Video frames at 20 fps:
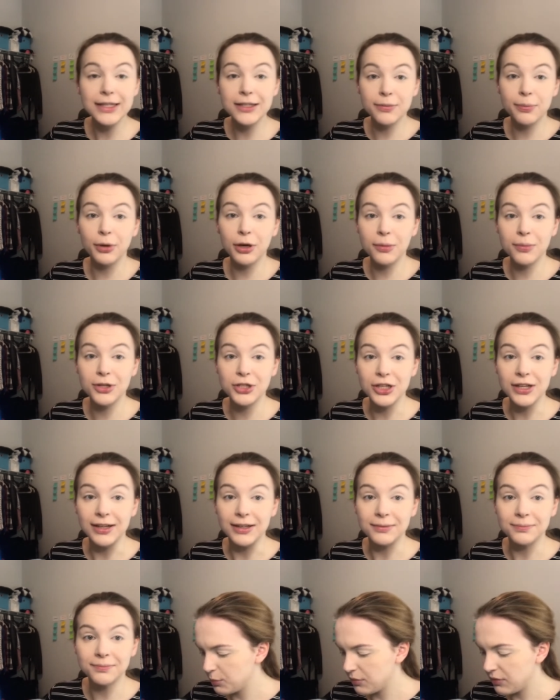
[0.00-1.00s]
is pretty much
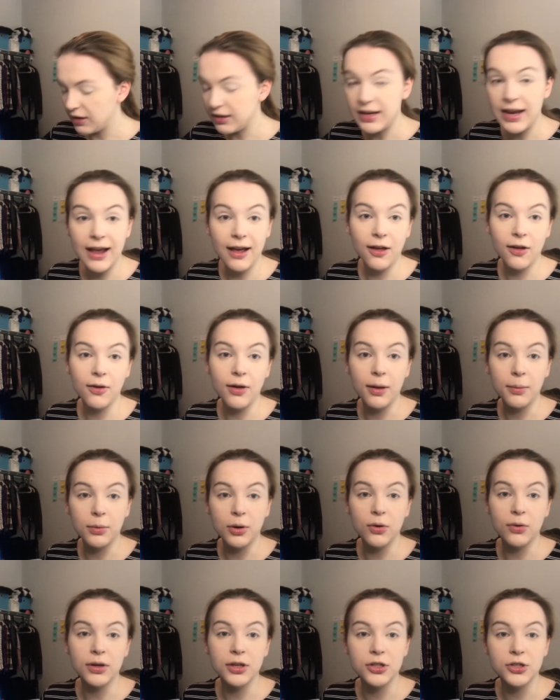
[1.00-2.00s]
it. Now I'm
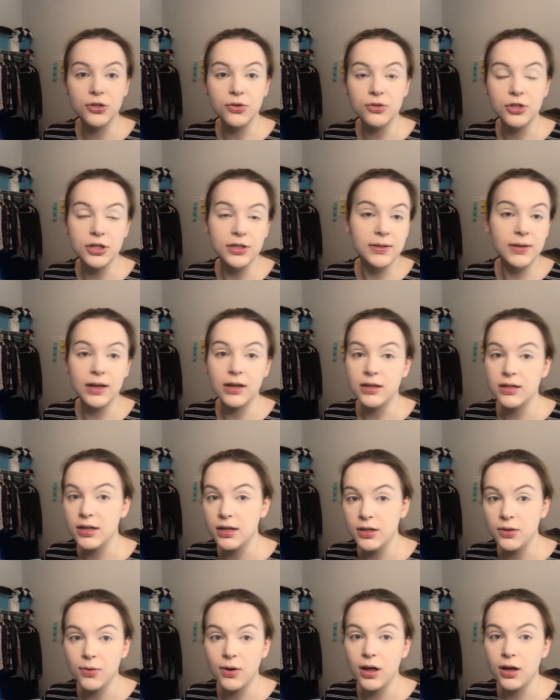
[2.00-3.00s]
going to just
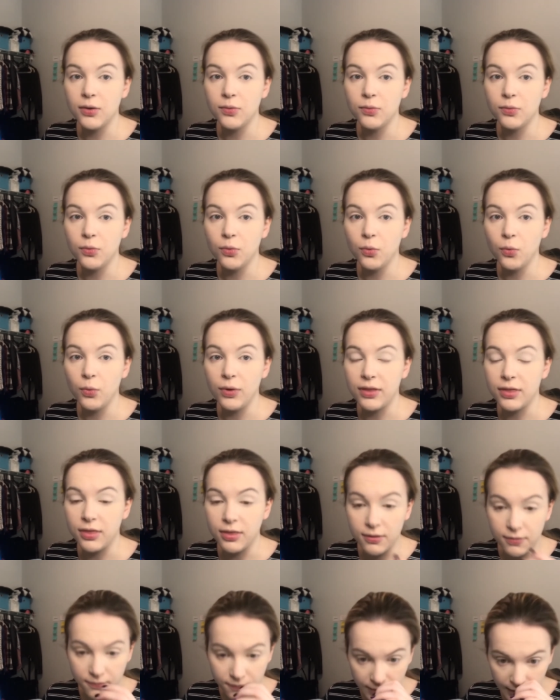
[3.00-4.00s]
continue on with
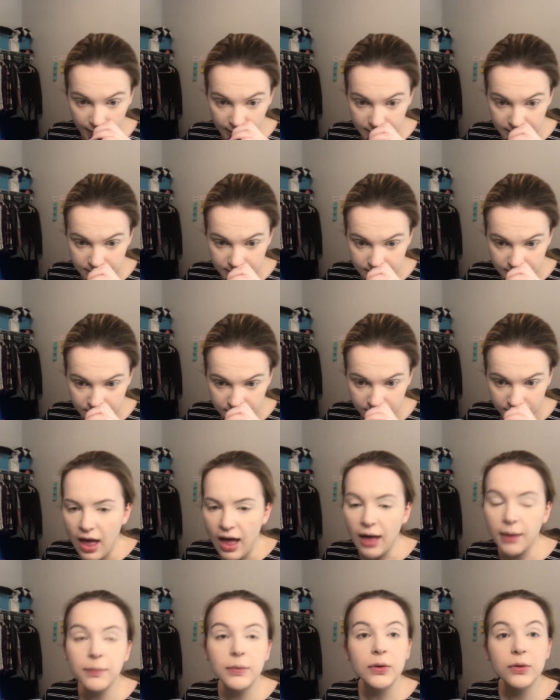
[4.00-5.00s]
the face.
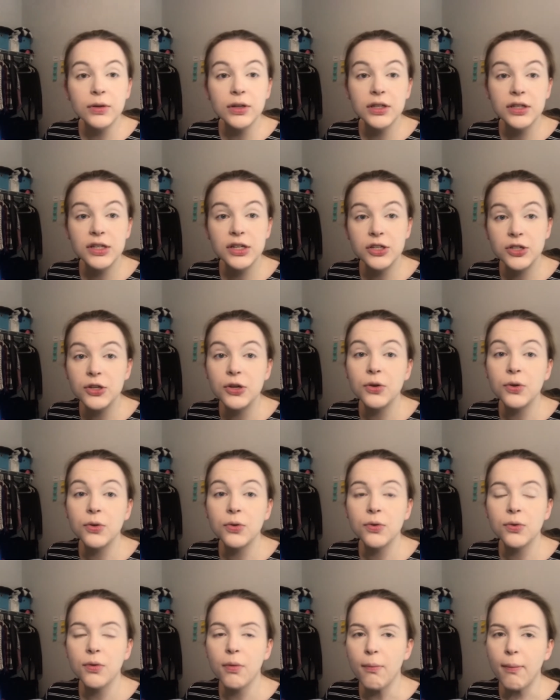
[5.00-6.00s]
I'm going to
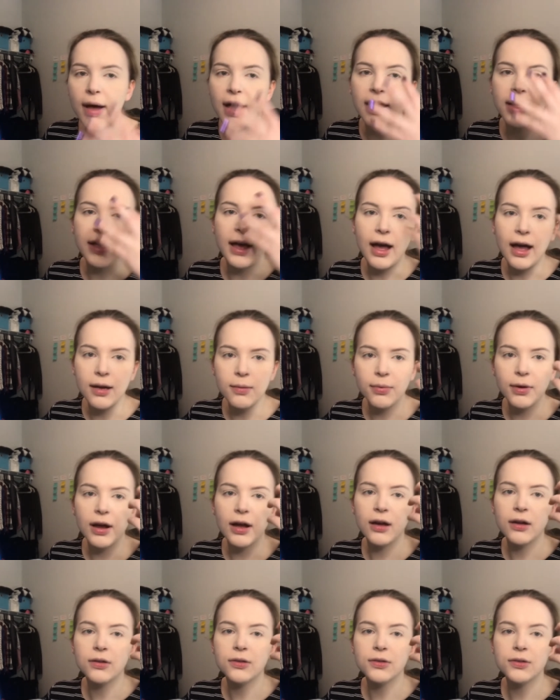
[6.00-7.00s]
do my
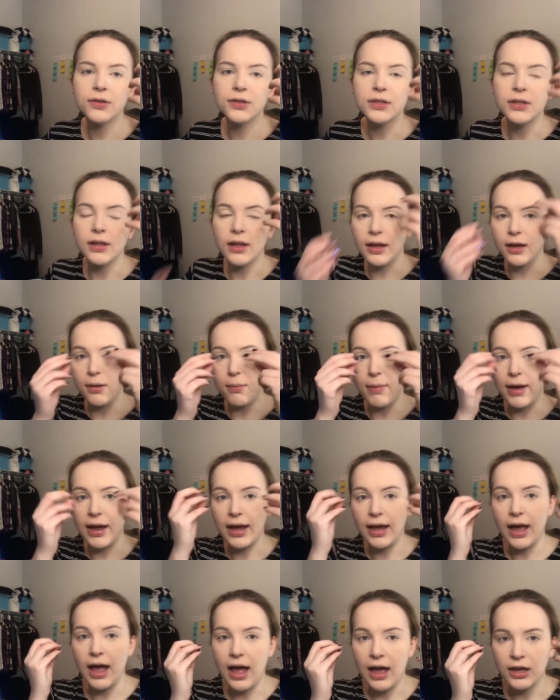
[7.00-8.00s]
eyebrows, like
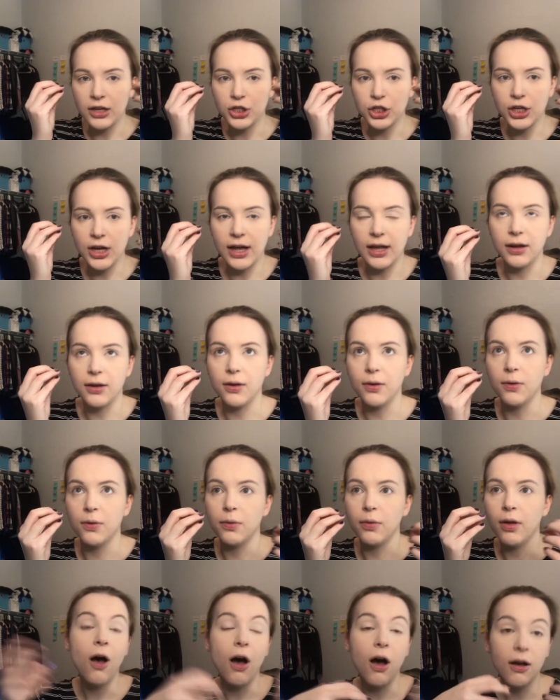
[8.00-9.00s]
my
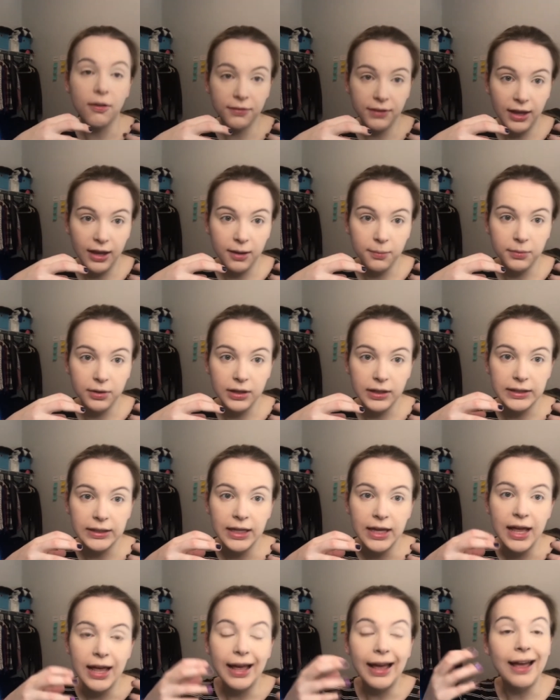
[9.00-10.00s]
eyeshadow, off camera,
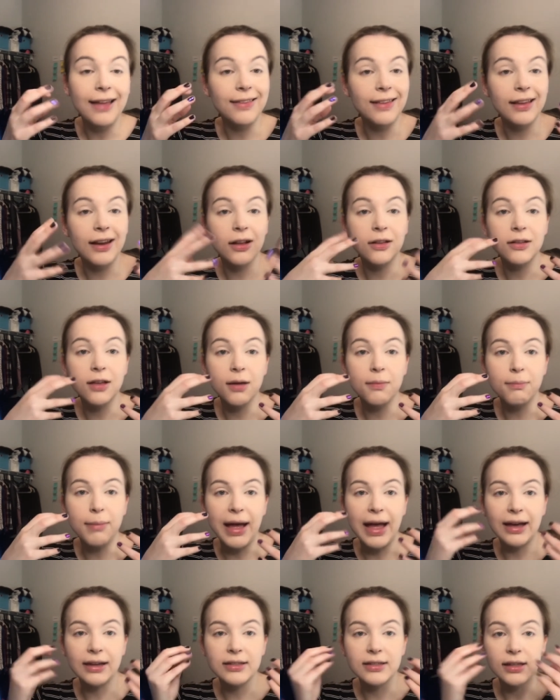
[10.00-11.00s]
and then I'll come
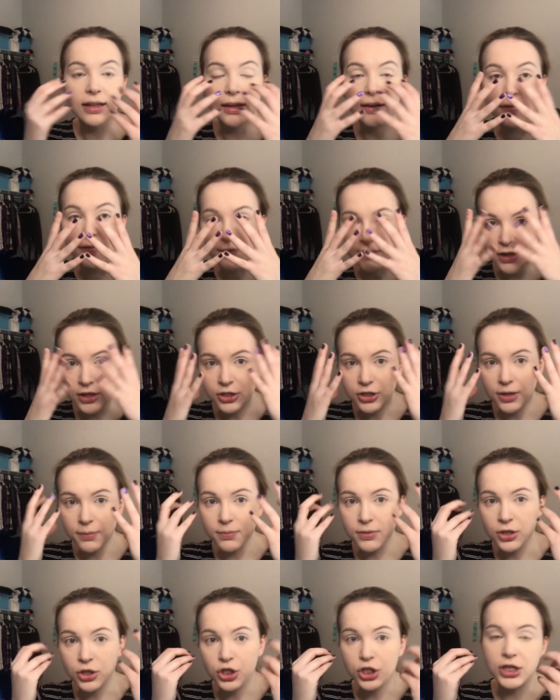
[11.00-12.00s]
back to like finish up
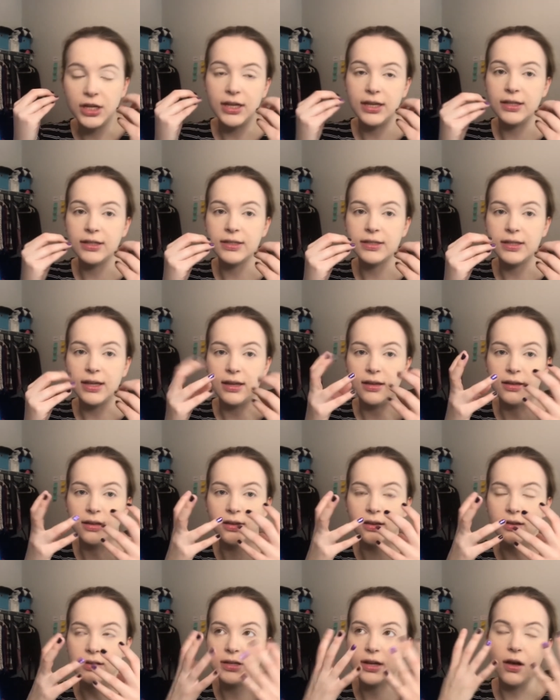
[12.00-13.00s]
the cheeks
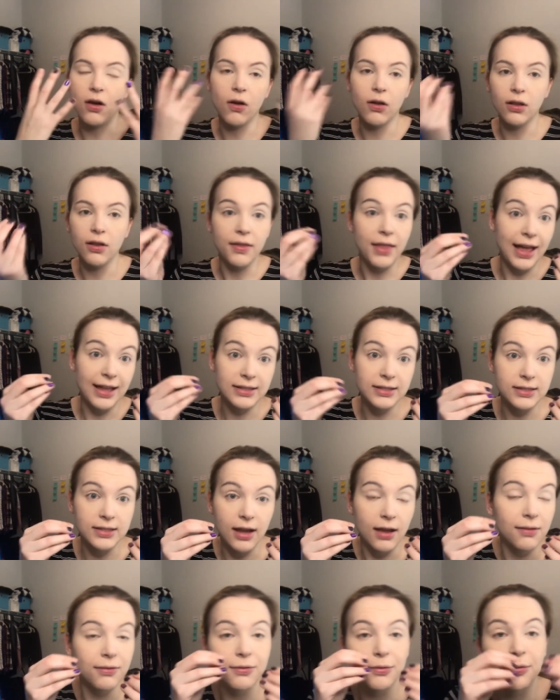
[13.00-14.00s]
and all of that
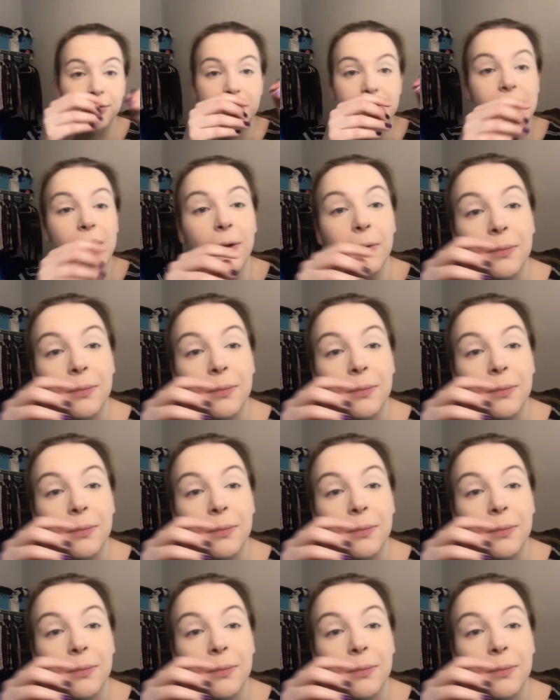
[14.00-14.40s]
stuff. So